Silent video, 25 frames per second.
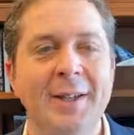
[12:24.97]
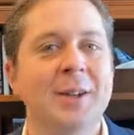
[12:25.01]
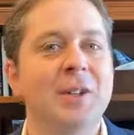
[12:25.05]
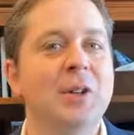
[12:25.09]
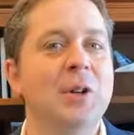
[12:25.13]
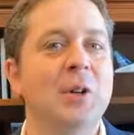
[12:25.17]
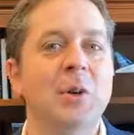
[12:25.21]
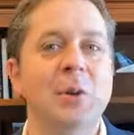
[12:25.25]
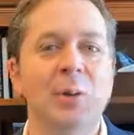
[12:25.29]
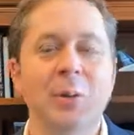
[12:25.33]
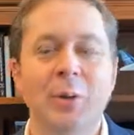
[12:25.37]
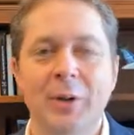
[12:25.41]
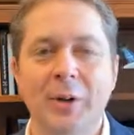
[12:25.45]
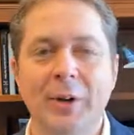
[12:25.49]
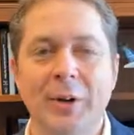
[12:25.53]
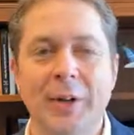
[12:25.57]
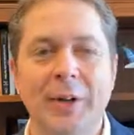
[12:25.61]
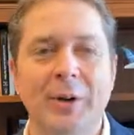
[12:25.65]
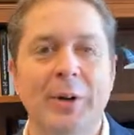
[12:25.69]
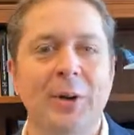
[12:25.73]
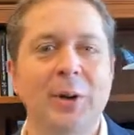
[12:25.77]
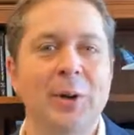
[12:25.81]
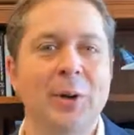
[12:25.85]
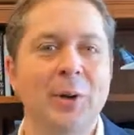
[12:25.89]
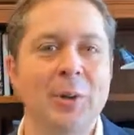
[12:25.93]
don't
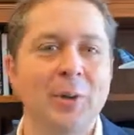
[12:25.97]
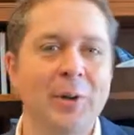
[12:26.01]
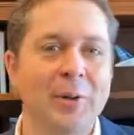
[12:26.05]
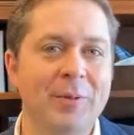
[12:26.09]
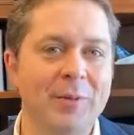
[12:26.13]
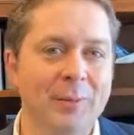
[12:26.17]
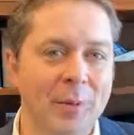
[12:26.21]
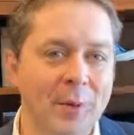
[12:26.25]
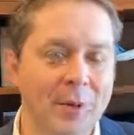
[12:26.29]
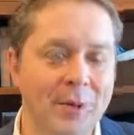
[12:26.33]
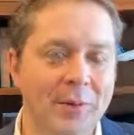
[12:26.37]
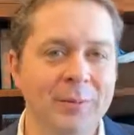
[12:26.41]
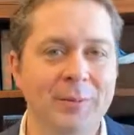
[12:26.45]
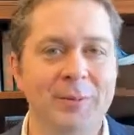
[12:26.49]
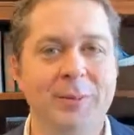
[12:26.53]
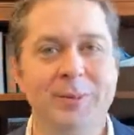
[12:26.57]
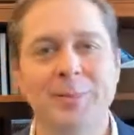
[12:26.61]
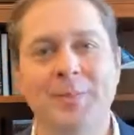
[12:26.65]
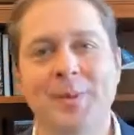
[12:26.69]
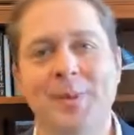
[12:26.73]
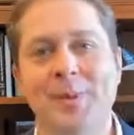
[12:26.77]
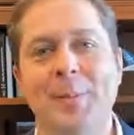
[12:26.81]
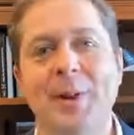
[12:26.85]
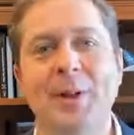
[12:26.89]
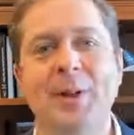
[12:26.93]
worry, we've put
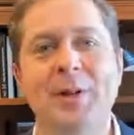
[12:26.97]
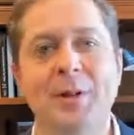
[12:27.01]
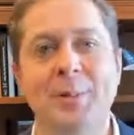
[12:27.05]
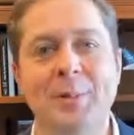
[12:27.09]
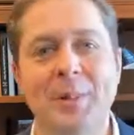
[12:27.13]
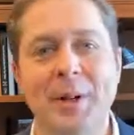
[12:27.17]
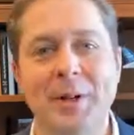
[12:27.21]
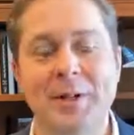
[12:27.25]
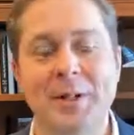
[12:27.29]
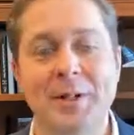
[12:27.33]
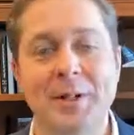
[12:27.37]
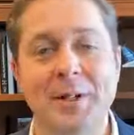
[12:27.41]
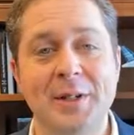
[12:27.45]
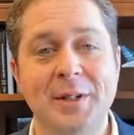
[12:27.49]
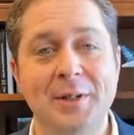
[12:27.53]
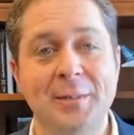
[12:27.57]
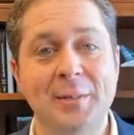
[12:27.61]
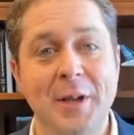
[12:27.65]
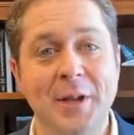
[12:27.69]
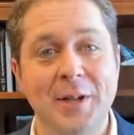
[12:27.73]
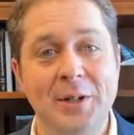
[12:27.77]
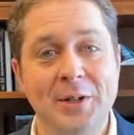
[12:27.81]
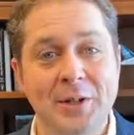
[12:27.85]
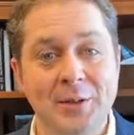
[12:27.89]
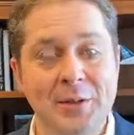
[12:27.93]
special measures in to
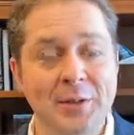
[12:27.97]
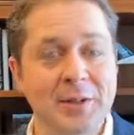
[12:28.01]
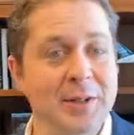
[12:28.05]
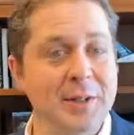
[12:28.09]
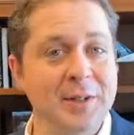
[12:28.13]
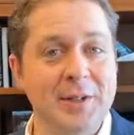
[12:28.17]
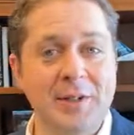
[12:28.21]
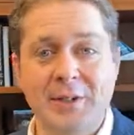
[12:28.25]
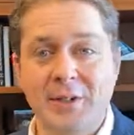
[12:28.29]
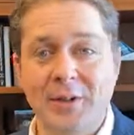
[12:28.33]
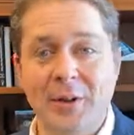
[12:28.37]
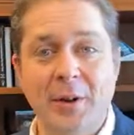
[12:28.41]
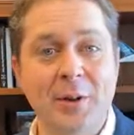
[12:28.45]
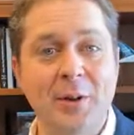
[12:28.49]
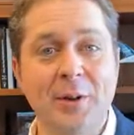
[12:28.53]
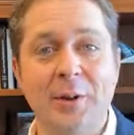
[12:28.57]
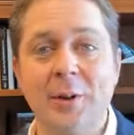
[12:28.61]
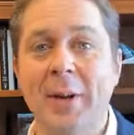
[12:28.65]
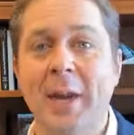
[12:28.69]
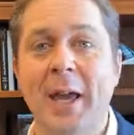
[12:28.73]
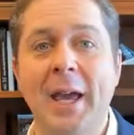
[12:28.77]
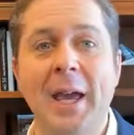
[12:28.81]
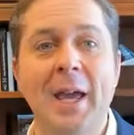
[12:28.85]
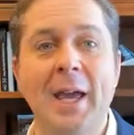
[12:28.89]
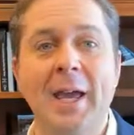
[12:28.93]
make sure that this is all
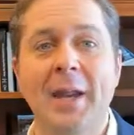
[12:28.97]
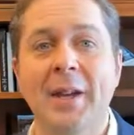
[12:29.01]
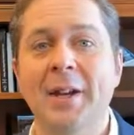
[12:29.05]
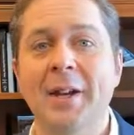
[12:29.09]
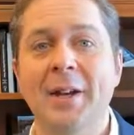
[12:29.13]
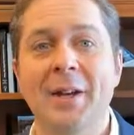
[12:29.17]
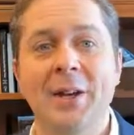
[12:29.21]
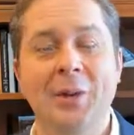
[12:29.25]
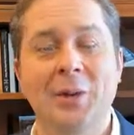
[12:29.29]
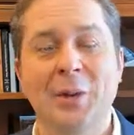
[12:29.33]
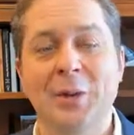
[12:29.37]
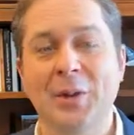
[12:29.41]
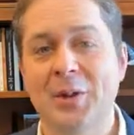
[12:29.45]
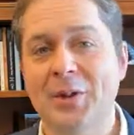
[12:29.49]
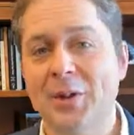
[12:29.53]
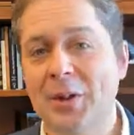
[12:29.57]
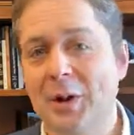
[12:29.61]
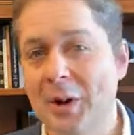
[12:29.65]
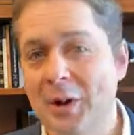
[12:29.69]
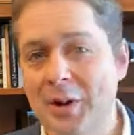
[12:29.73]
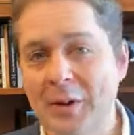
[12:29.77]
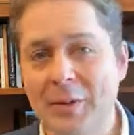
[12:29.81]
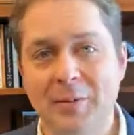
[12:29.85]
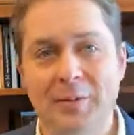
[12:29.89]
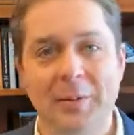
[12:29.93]
okay with the
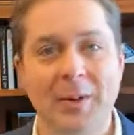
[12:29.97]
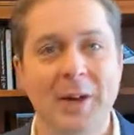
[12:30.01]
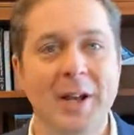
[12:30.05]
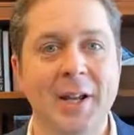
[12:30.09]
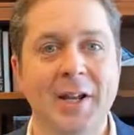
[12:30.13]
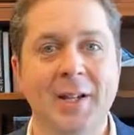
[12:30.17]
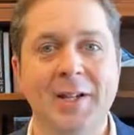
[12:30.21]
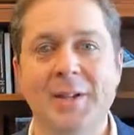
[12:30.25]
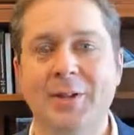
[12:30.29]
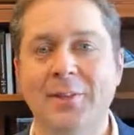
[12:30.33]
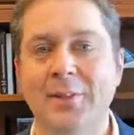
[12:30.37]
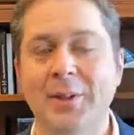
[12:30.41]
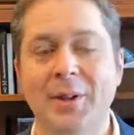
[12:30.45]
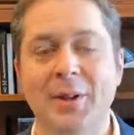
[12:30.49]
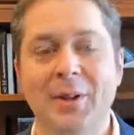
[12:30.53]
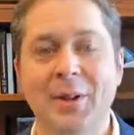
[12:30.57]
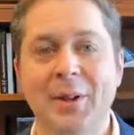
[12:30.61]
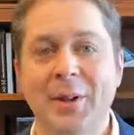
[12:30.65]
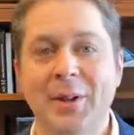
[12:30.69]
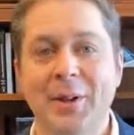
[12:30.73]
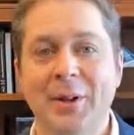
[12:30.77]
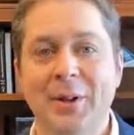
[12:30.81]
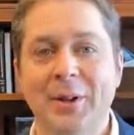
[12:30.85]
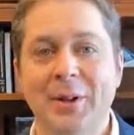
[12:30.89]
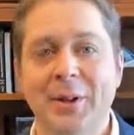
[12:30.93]
Charter of Rights, with
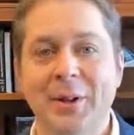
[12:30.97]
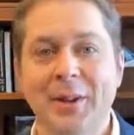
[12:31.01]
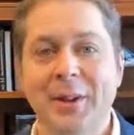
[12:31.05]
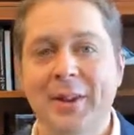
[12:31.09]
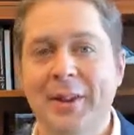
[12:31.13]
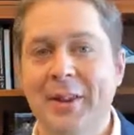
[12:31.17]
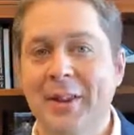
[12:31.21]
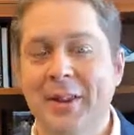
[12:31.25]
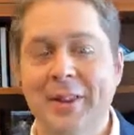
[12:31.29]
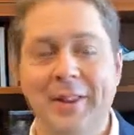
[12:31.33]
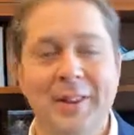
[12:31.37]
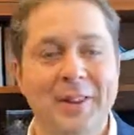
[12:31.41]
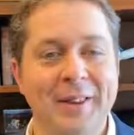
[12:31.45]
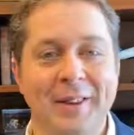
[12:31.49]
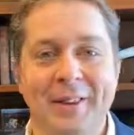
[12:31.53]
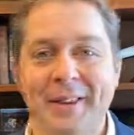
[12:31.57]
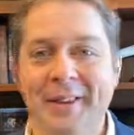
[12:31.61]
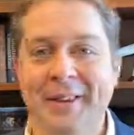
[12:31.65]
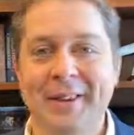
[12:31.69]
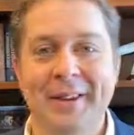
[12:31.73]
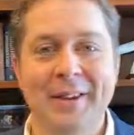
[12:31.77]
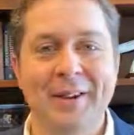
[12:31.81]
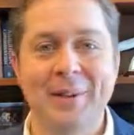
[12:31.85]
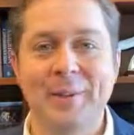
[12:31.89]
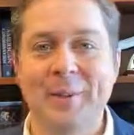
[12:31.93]
uh, that,
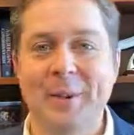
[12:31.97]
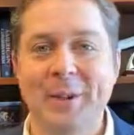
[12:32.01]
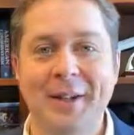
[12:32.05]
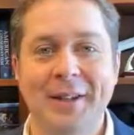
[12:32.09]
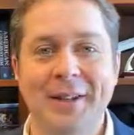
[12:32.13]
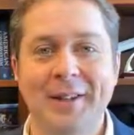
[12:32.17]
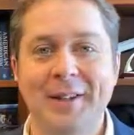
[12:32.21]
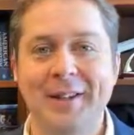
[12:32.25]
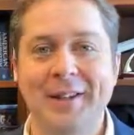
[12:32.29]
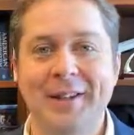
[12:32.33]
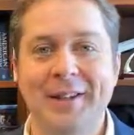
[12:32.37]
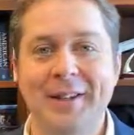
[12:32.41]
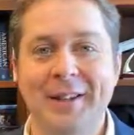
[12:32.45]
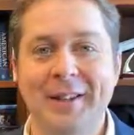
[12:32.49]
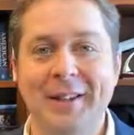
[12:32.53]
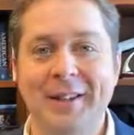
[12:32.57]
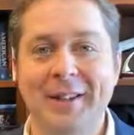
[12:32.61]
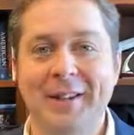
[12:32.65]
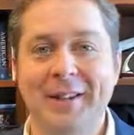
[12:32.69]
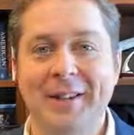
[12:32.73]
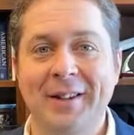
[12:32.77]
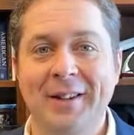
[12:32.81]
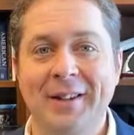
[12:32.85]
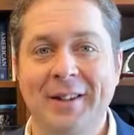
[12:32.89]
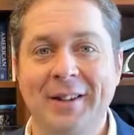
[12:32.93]
that, that'll be
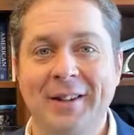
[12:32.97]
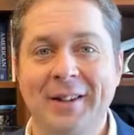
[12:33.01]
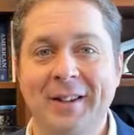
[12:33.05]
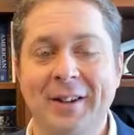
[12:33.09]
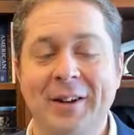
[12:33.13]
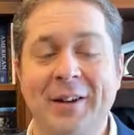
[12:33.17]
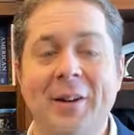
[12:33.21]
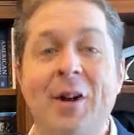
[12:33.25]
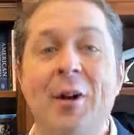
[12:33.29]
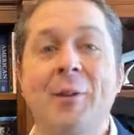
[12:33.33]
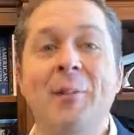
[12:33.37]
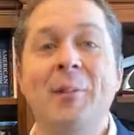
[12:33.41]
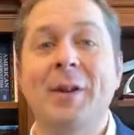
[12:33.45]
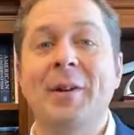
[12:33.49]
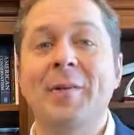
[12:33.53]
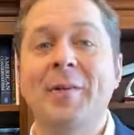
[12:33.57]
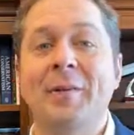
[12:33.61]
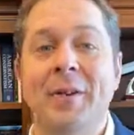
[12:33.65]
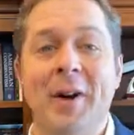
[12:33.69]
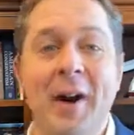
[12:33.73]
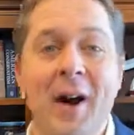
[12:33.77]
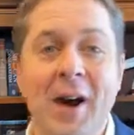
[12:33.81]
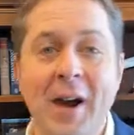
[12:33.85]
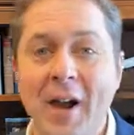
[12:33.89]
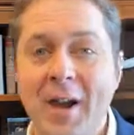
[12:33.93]
that, that that'll all be
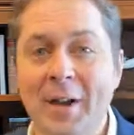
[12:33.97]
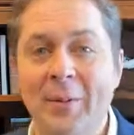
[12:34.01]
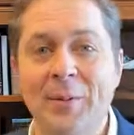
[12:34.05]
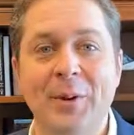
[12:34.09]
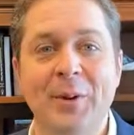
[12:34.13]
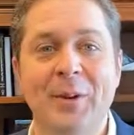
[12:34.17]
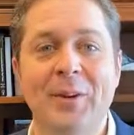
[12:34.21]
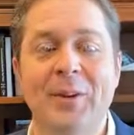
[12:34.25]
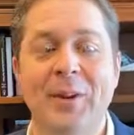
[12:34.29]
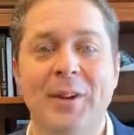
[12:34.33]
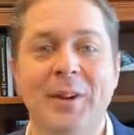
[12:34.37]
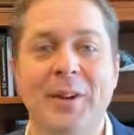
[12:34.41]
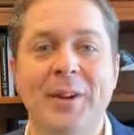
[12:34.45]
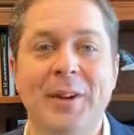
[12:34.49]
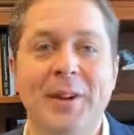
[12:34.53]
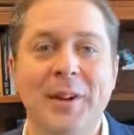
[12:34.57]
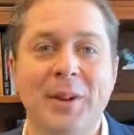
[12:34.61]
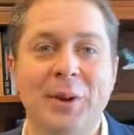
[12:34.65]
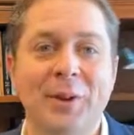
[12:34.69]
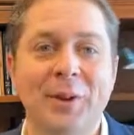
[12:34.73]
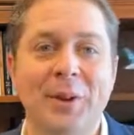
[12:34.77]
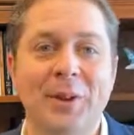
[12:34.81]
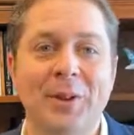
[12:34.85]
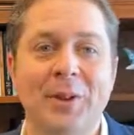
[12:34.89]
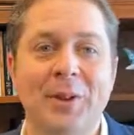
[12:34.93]
fine with uh,
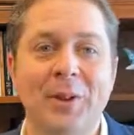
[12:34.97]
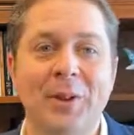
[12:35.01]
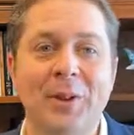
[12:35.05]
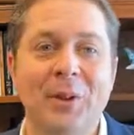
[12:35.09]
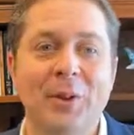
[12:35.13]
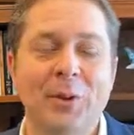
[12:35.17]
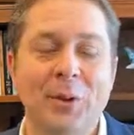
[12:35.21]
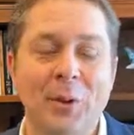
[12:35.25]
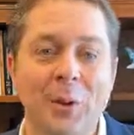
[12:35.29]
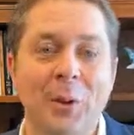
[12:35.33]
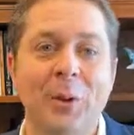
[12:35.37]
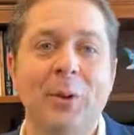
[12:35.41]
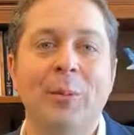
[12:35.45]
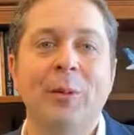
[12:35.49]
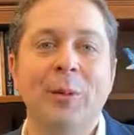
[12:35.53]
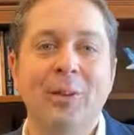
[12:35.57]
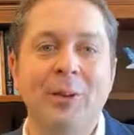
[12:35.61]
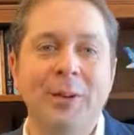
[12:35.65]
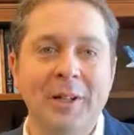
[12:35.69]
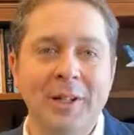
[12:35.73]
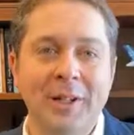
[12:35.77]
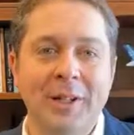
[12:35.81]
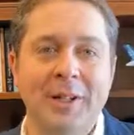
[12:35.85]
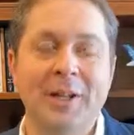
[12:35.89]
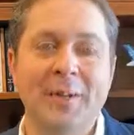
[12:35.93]
with
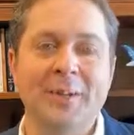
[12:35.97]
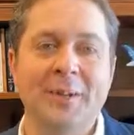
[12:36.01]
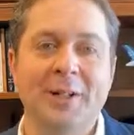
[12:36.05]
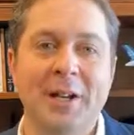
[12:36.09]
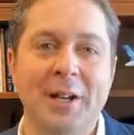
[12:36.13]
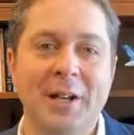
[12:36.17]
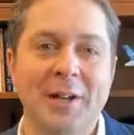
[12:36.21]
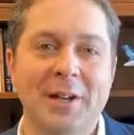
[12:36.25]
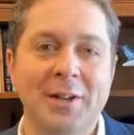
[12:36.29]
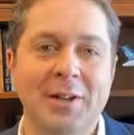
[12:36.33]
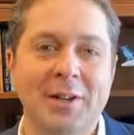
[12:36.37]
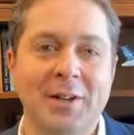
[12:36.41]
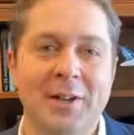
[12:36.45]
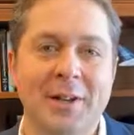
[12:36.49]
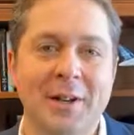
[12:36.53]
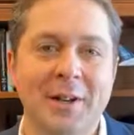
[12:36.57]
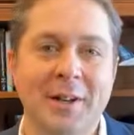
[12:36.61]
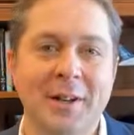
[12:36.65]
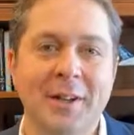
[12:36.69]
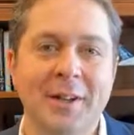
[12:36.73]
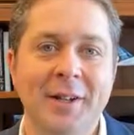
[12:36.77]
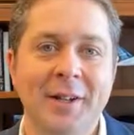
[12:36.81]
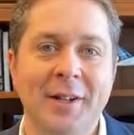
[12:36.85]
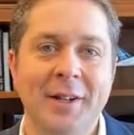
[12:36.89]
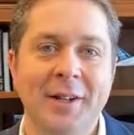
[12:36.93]
normal limitations
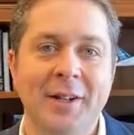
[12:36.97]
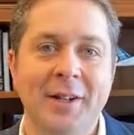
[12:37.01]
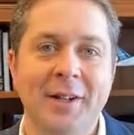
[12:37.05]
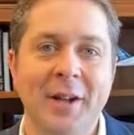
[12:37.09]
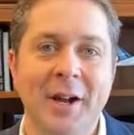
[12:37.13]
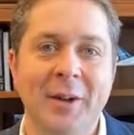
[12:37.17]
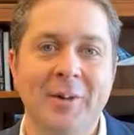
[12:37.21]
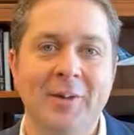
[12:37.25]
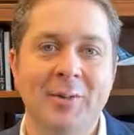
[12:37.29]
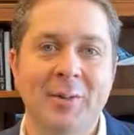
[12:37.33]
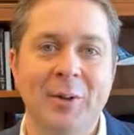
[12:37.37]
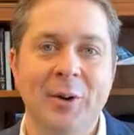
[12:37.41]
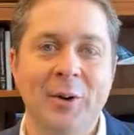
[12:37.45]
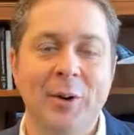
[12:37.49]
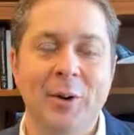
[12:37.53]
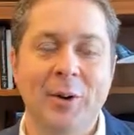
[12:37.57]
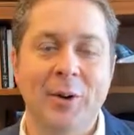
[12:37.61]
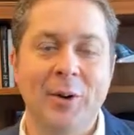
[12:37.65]
on government